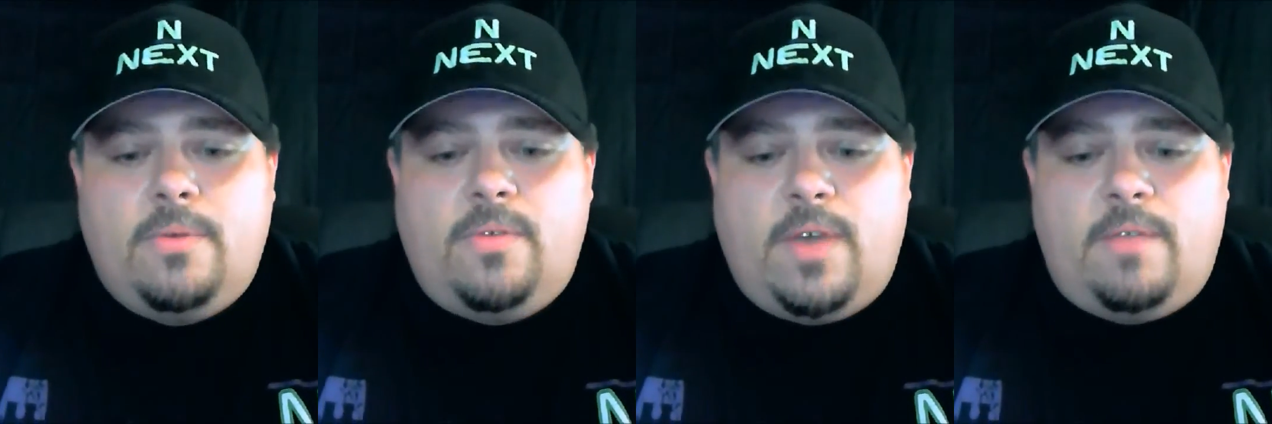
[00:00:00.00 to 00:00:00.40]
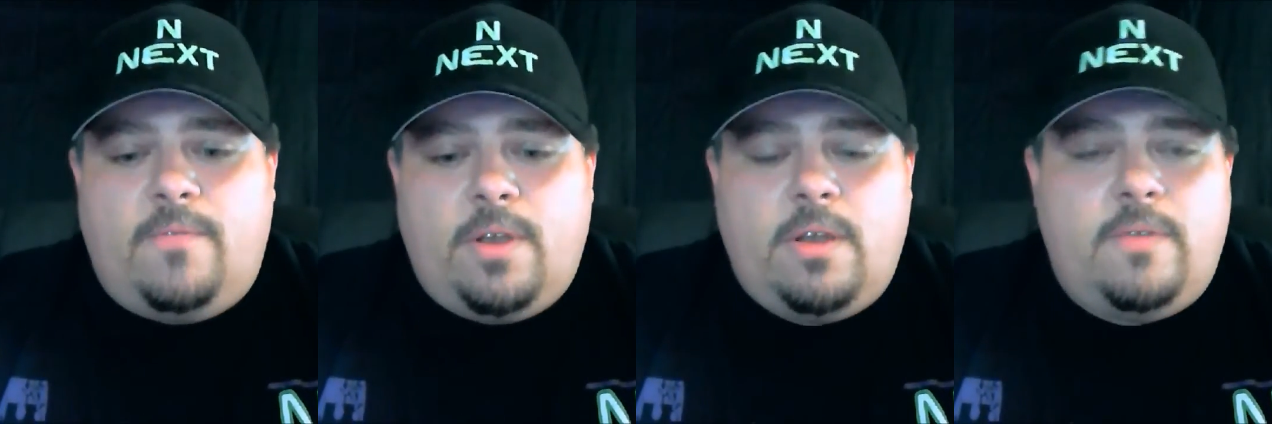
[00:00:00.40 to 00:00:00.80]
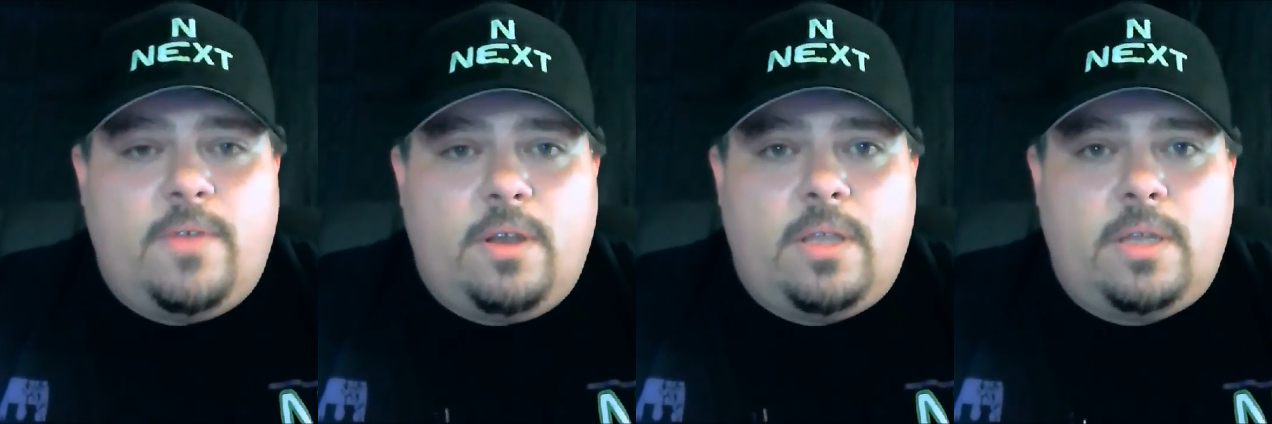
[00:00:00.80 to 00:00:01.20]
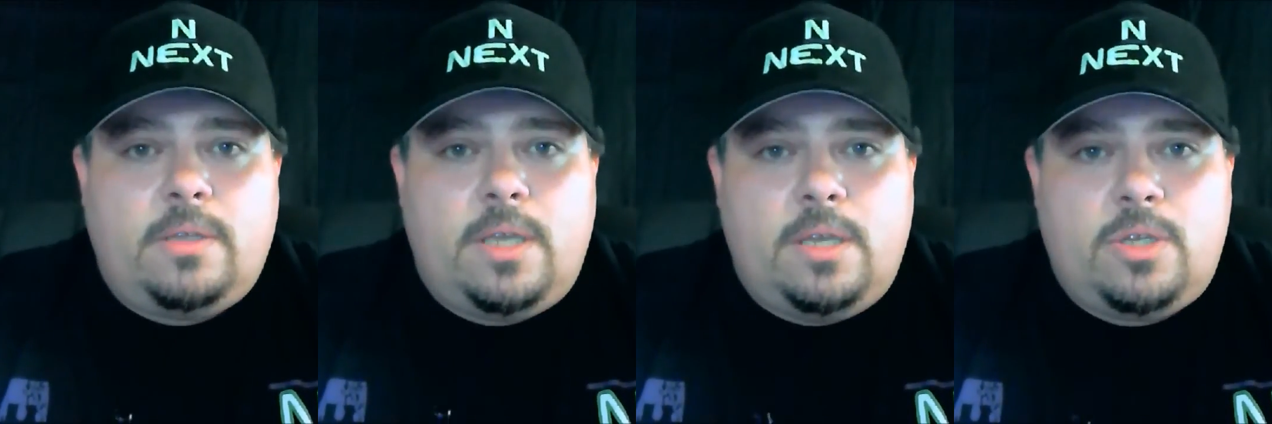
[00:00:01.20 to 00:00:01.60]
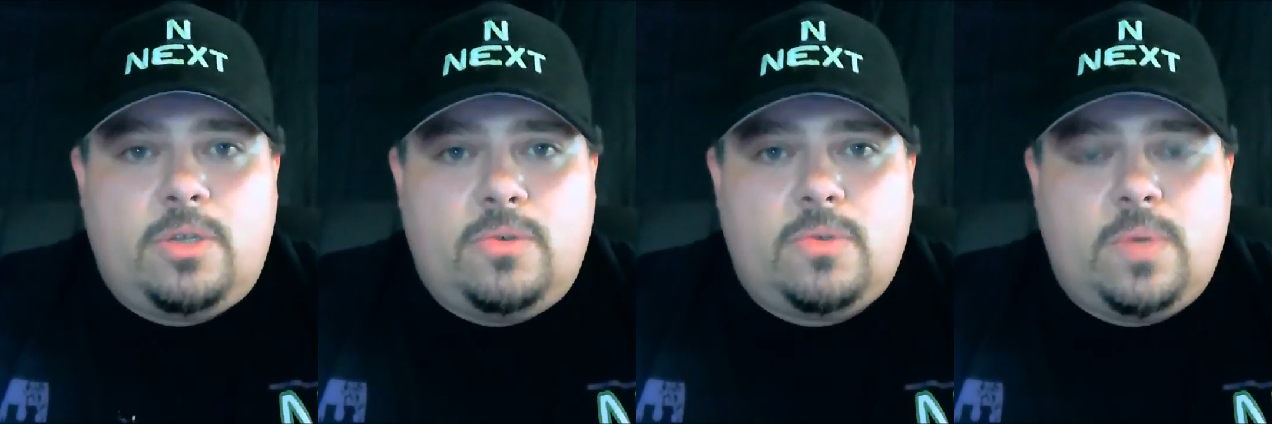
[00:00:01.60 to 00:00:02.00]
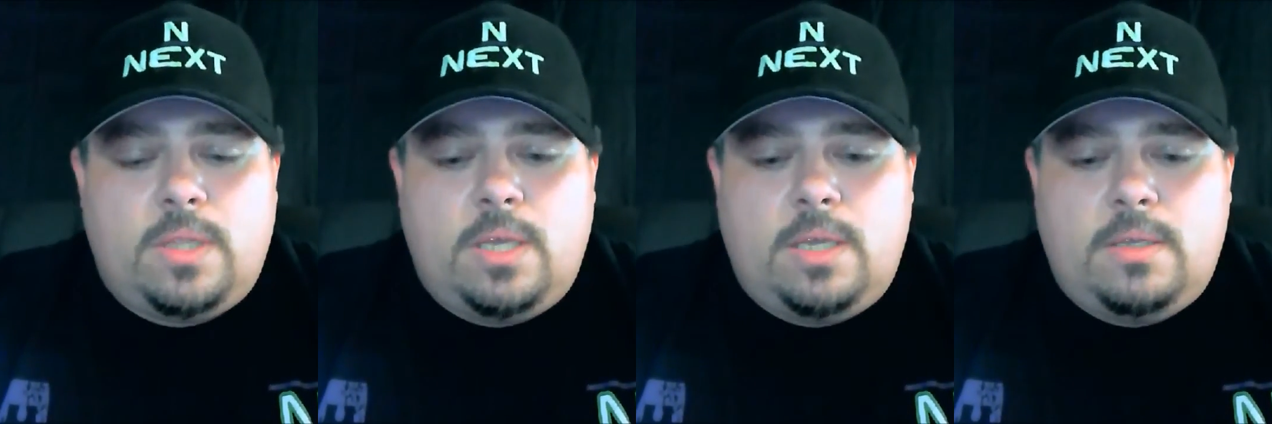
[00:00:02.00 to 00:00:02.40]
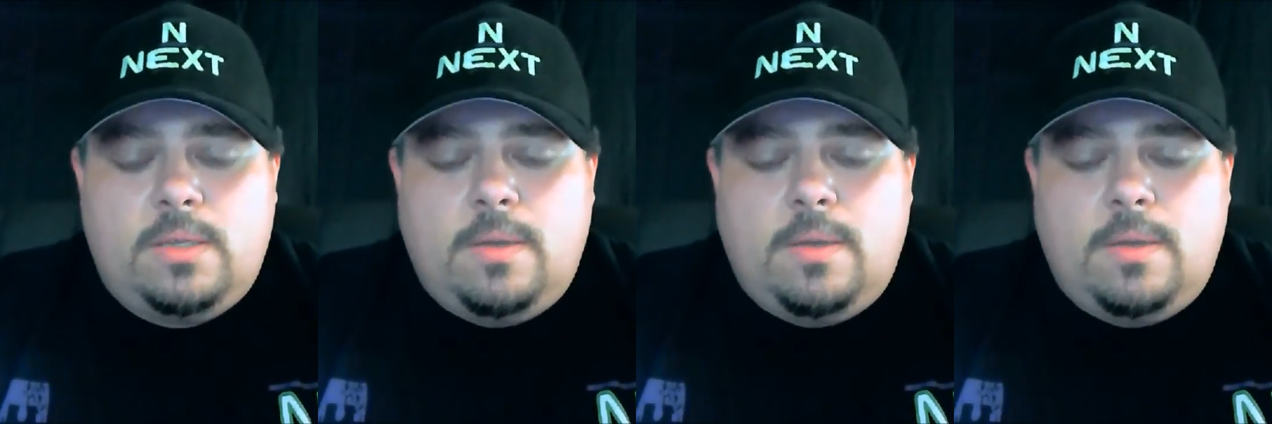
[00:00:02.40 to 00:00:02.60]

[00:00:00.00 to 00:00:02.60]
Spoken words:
We've had very, very little issues with these.